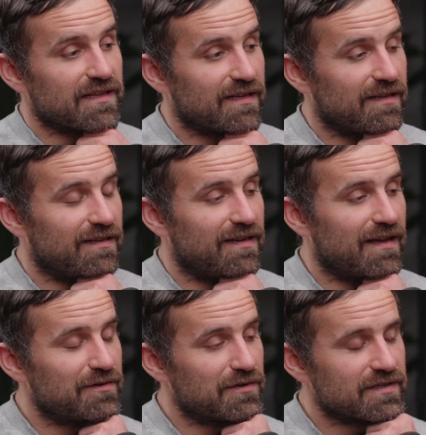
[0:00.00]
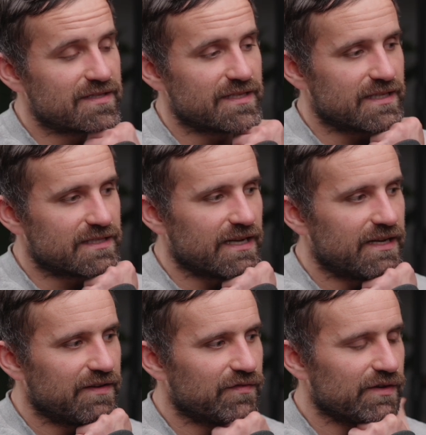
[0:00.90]
that I don't know. It's an
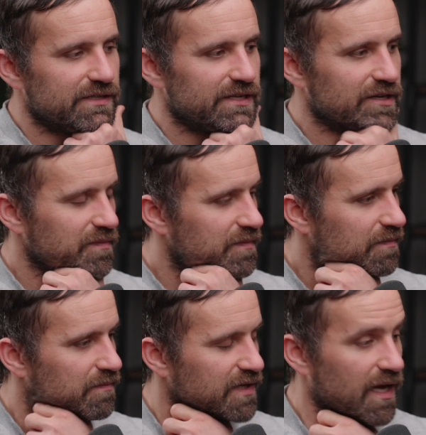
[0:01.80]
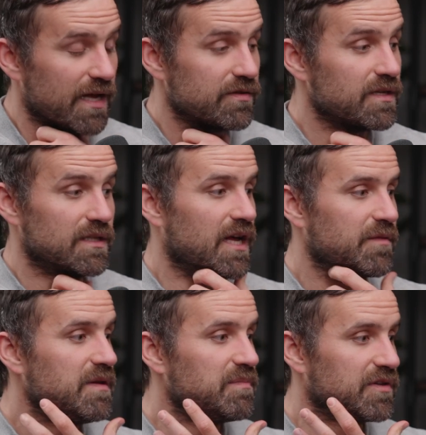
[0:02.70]
exciting frontier, but I don't think a lot
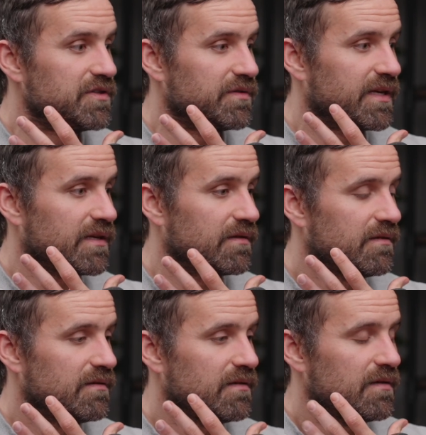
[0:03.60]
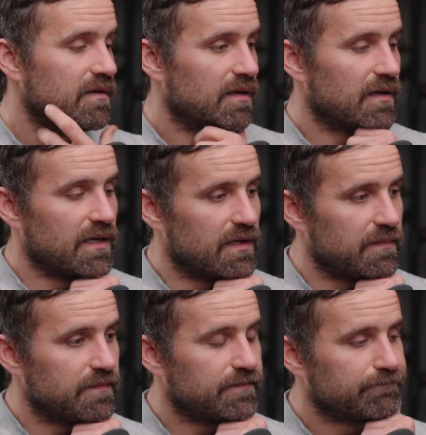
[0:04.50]
of people are doing,
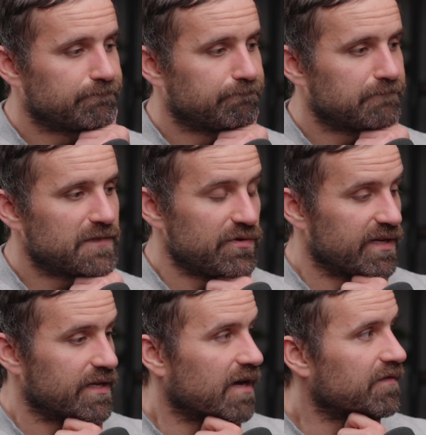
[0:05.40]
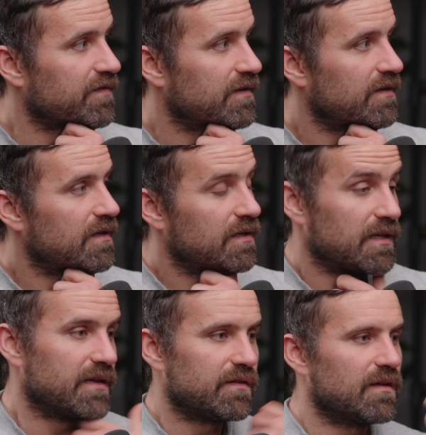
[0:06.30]
um, doing enough.
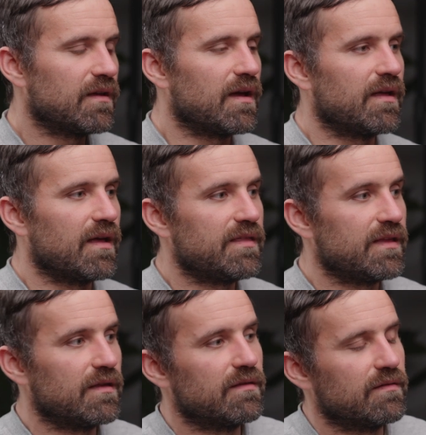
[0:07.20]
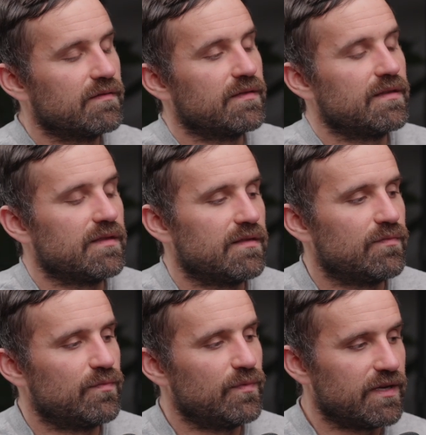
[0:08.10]
Like I, I think that
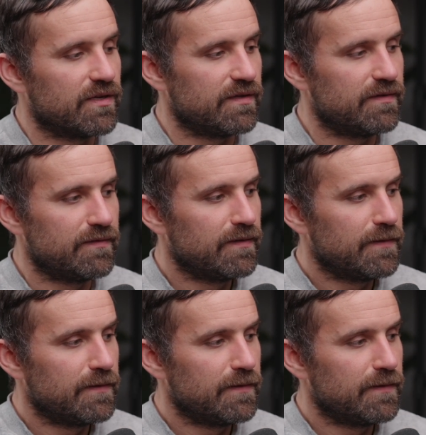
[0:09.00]
we could,